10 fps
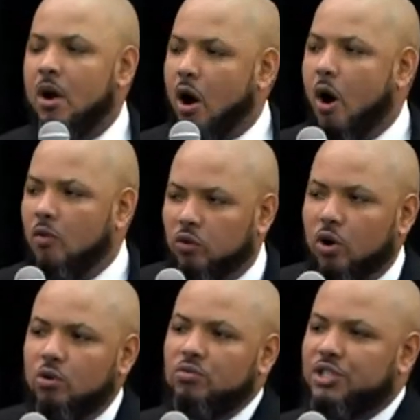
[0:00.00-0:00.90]
All
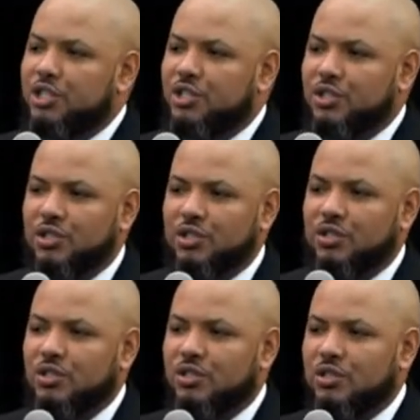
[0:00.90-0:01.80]
roads,
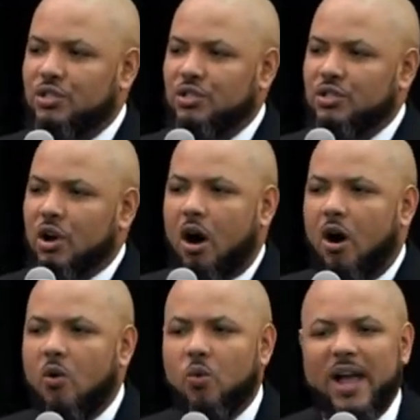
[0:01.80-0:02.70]

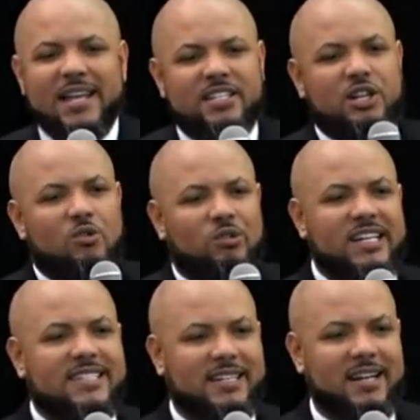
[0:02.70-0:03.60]
all ways don't
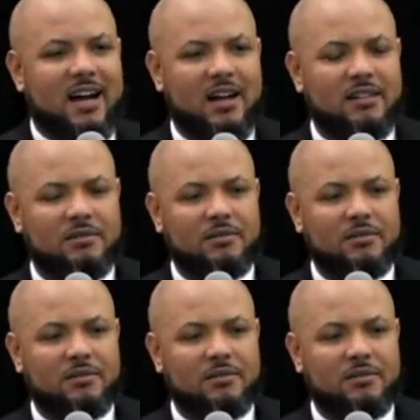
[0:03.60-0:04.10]
lead to God.